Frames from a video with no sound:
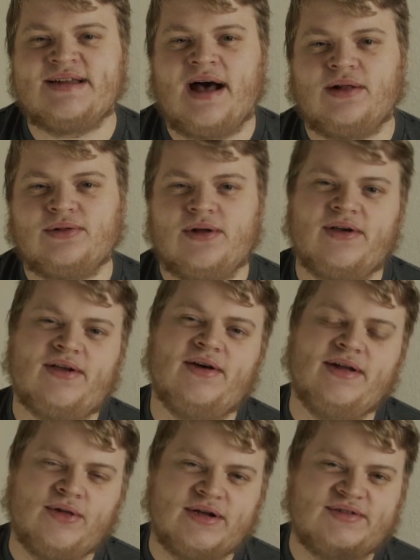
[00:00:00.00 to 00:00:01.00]
not look
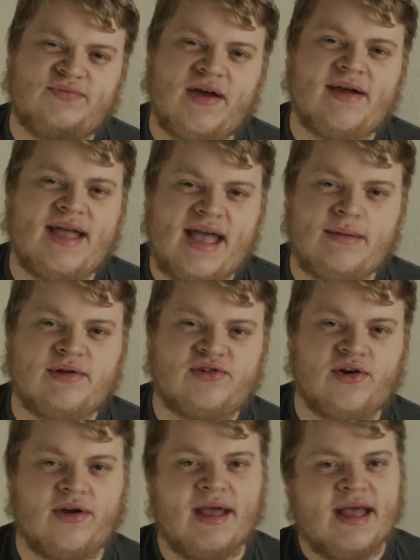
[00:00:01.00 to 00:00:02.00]
good. It looks very
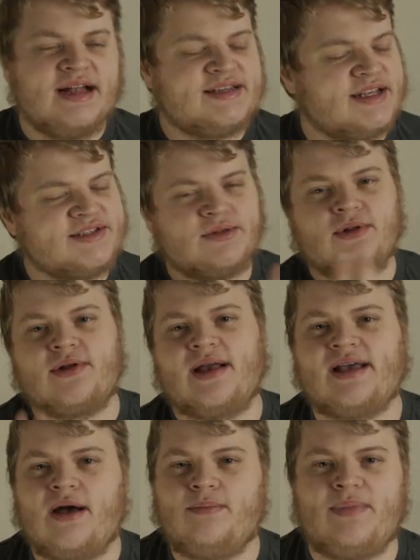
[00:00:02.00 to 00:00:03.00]
amateur, doesn't look
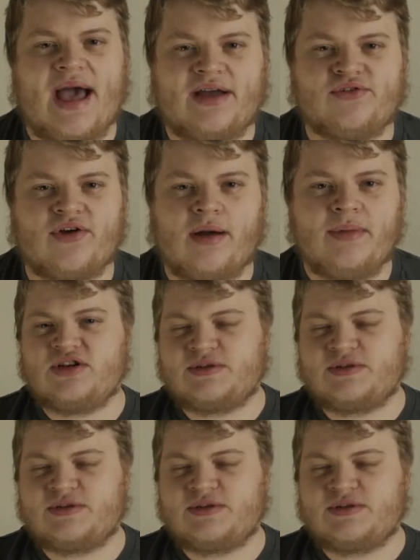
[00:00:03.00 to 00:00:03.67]
like a backdrop.